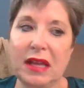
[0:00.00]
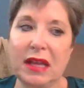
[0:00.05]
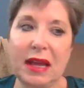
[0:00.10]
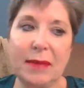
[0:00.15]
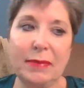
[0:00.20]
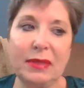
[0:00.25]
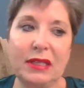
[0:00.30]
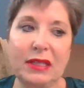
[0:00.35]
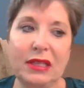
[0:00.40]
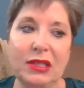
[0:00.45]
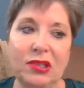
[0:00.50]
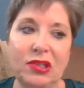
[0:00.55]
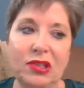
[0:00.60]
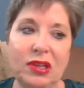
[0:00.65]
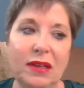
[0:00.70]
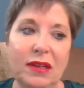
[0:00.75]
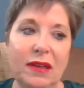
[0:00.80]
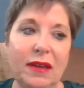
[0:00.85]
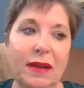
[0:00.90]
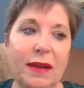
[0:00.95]

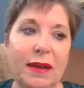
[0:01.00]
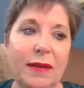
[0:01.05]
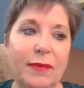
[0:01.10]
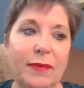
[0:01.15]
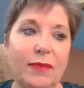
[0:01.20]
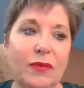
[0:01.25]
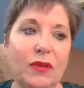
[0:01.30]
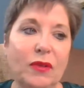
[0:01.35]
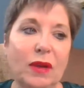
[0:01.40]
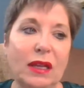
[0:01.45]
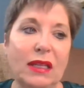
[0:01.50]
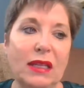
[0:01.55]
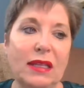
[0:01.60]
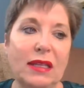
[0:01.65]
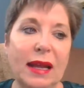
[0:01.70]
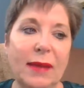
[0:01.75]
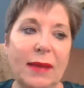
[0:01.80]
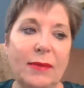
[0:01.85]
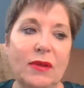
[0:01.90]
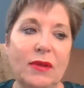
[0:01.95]
competition. Great
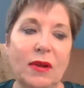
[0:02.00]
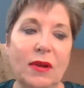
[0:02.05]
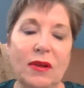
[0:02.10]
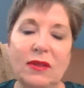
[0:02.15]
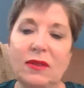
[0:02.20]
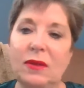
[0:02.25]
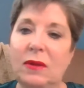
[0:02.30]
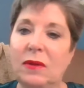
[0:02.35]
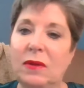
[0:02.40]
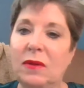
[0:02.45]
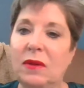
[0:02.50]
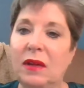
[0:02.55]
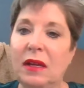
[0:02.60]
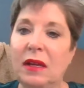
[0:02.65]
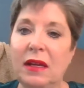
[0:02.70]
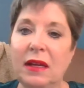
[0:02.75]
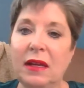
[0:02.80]
time to also